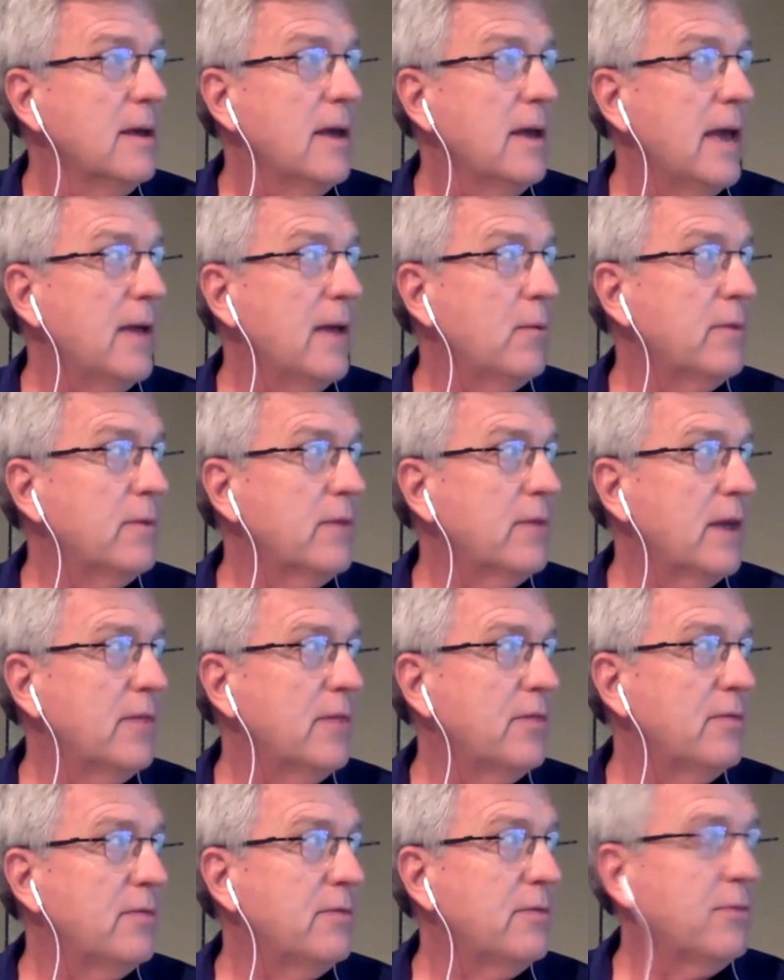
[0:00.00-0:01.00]
And we've got
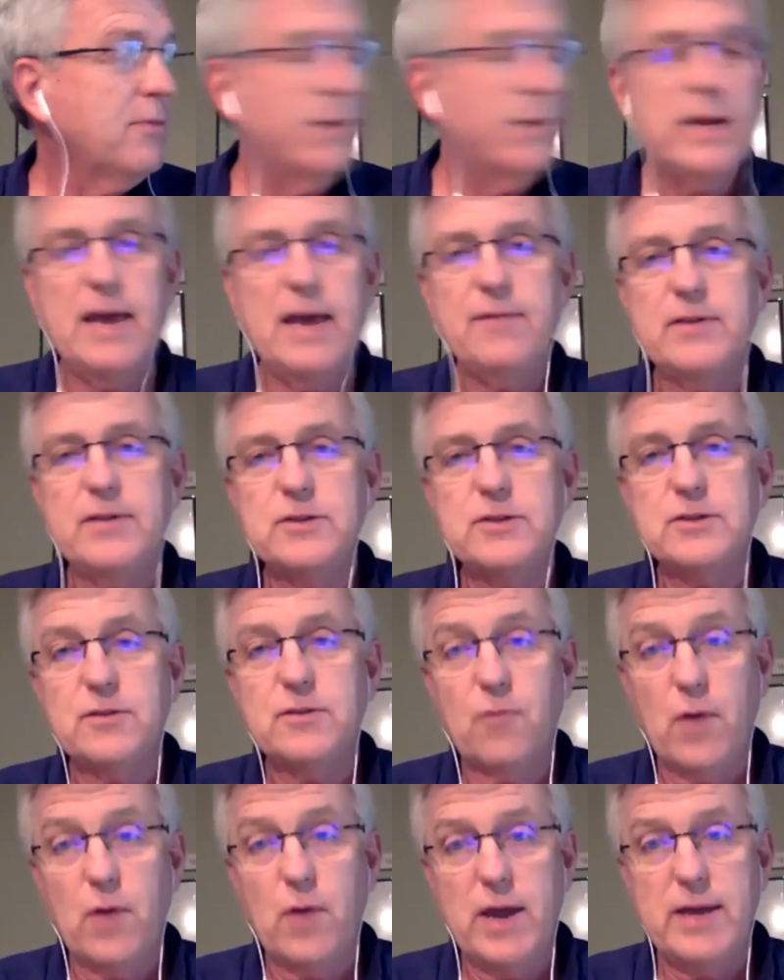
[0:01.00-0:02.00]
3.5 inches
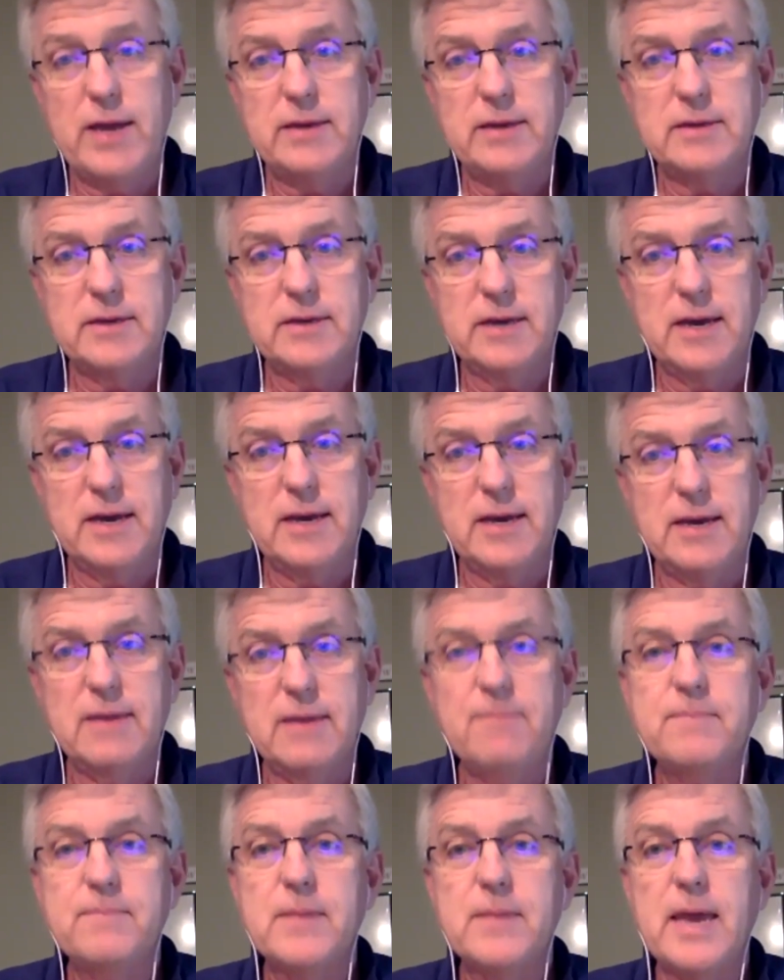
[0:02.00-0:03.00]
of rain
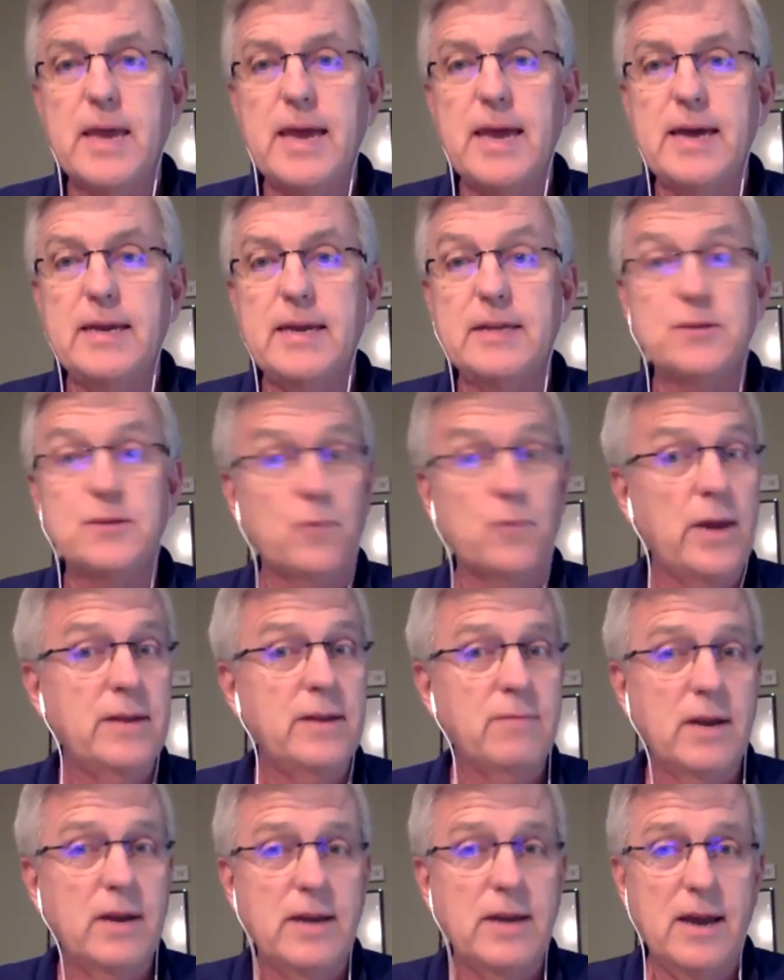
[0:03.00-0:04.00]
today, and it's
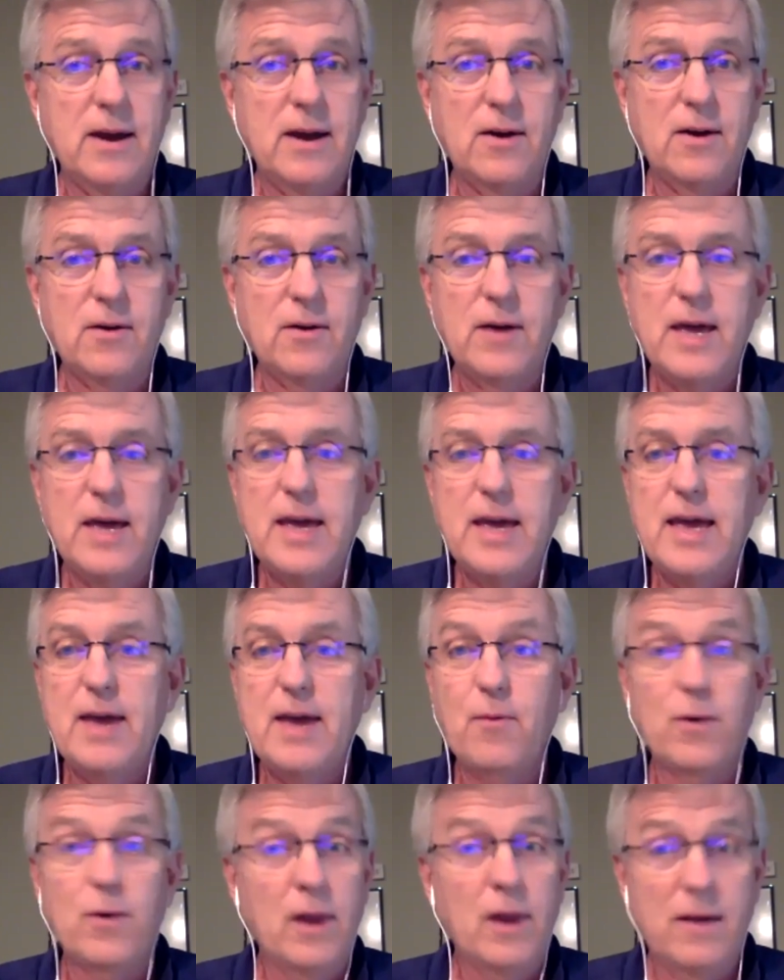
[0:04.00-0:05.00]
raining right now,
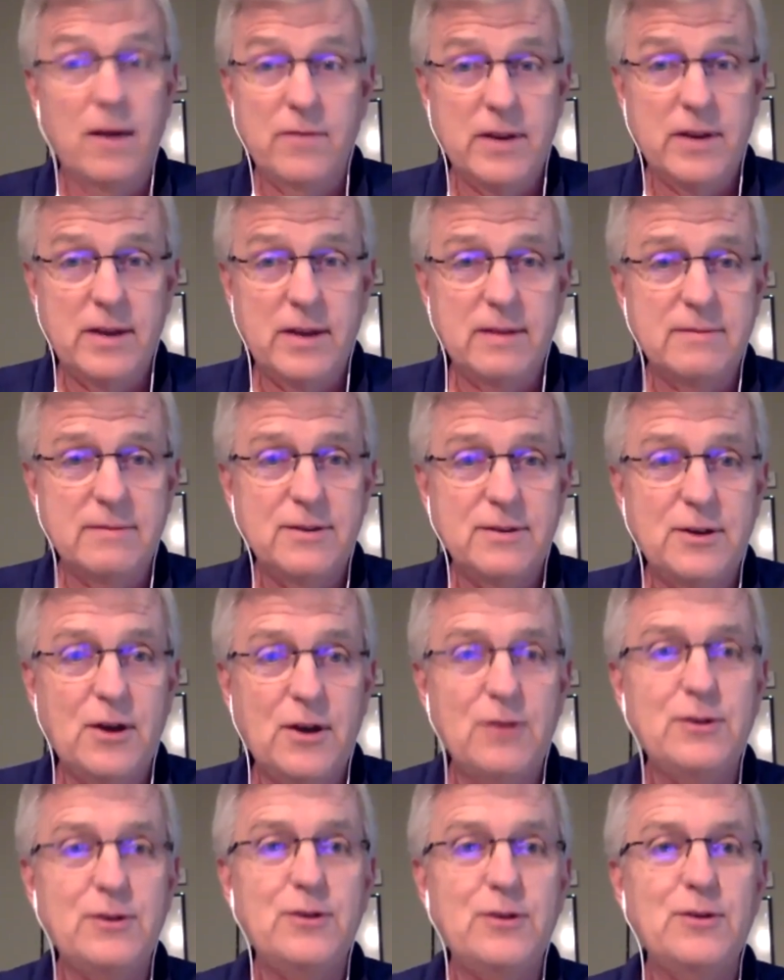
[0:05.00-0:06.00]
and we're loving it. You
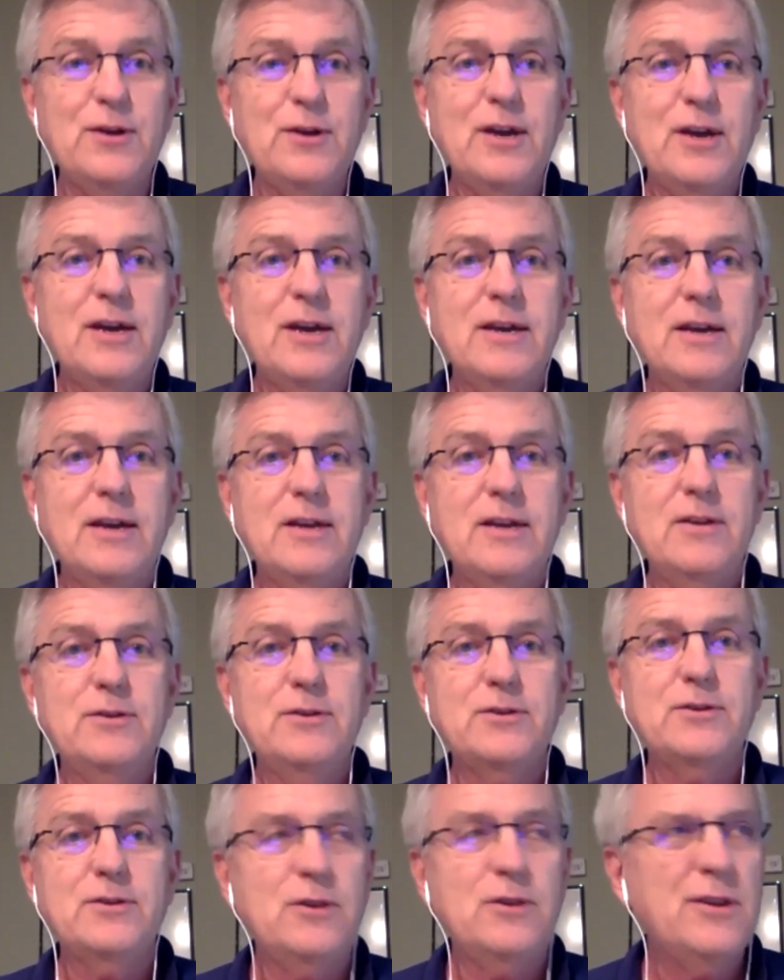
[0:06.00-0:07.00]
know, you
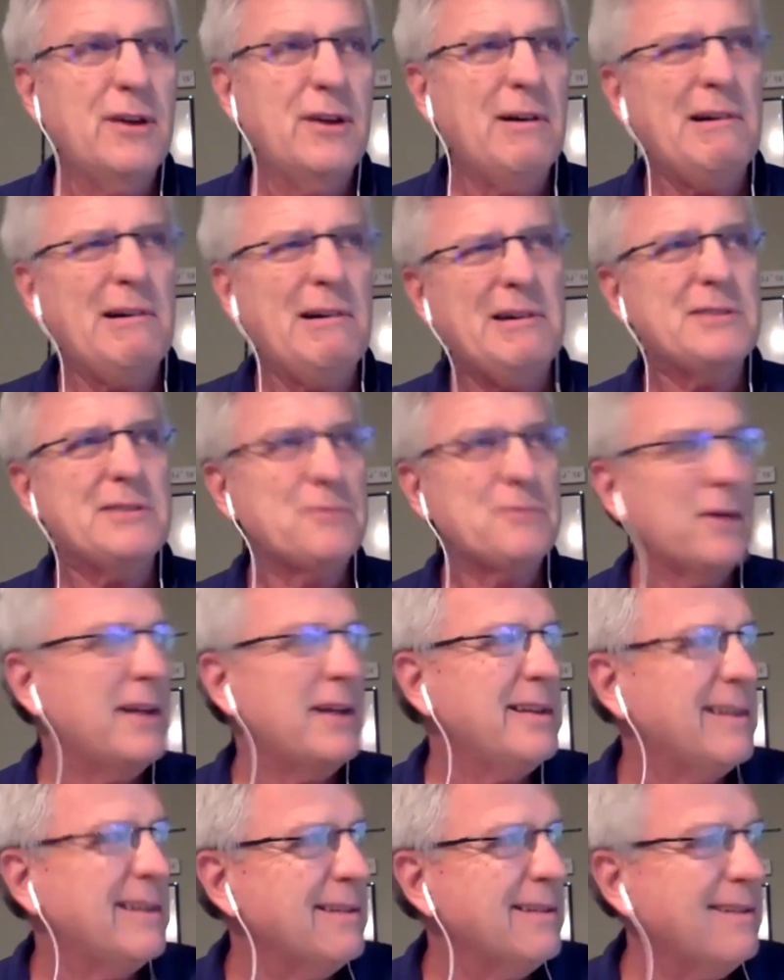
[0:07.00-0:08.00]
used to, oh, it's
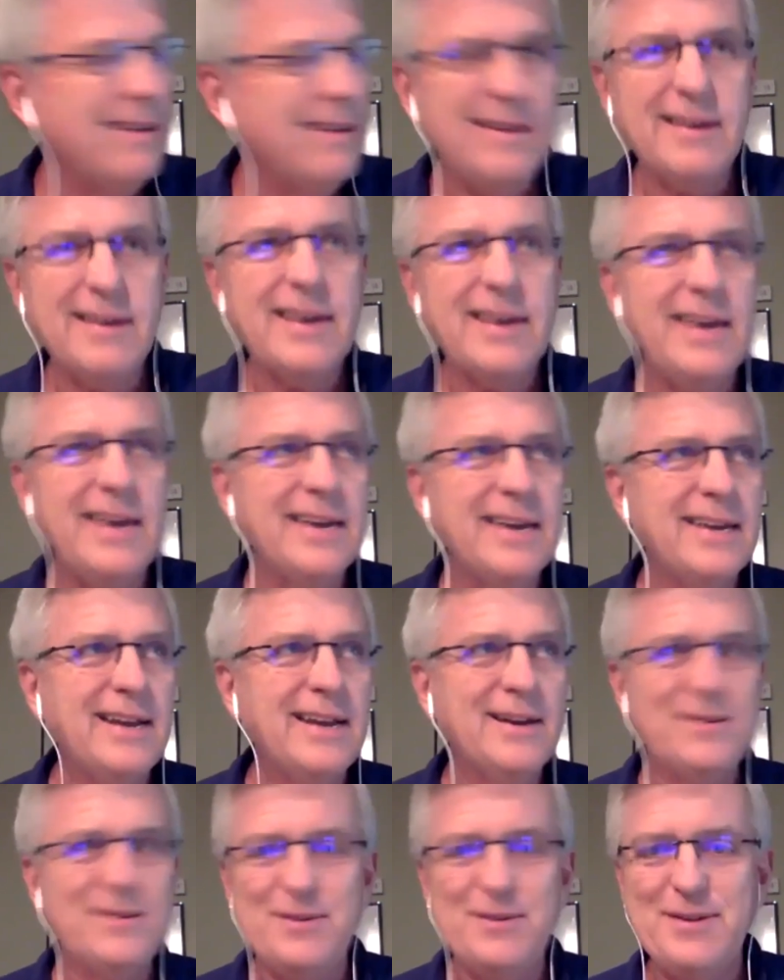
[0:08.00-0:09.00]
raining. I can't get
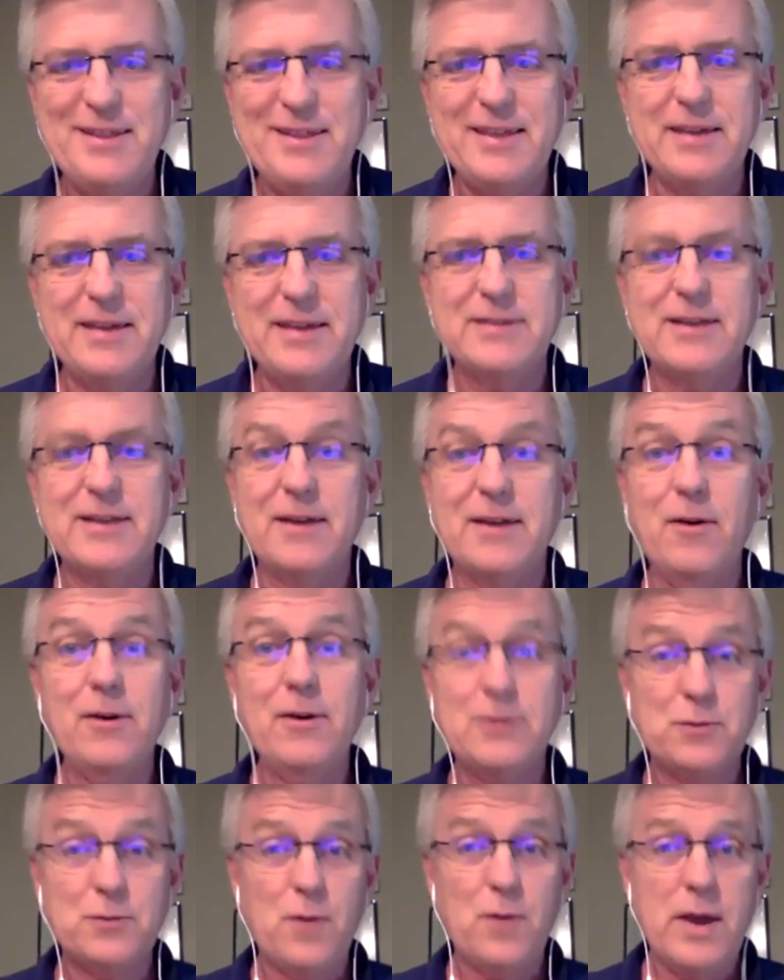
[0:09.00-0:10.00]
out and do anything. It's like, oh,
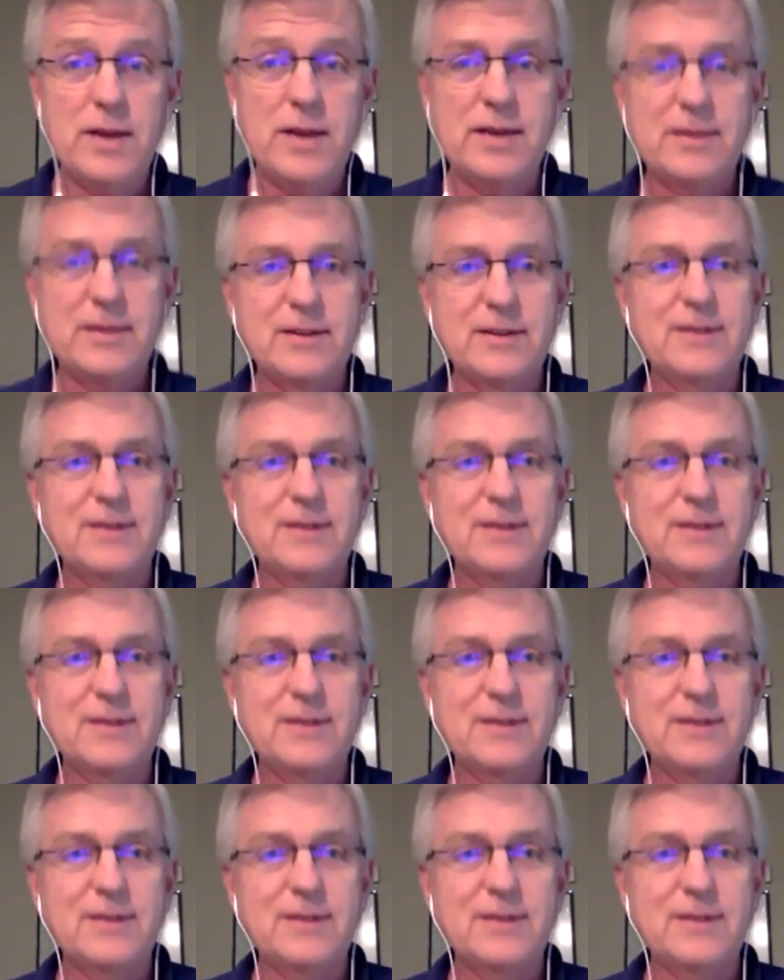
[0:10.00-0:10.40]
it's raining.